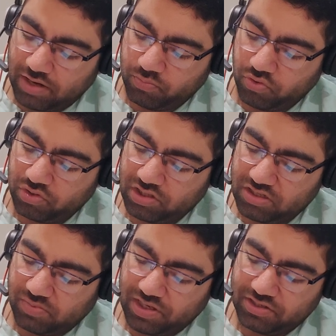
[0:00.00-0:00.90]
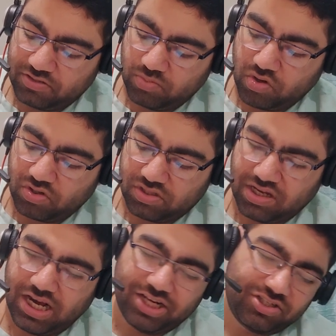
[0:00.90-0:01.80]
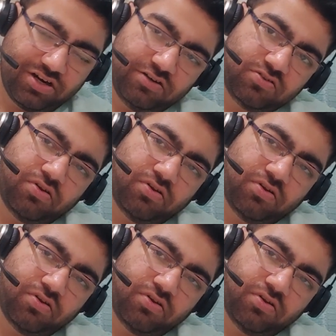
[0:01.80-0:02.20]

at both these places because the connection is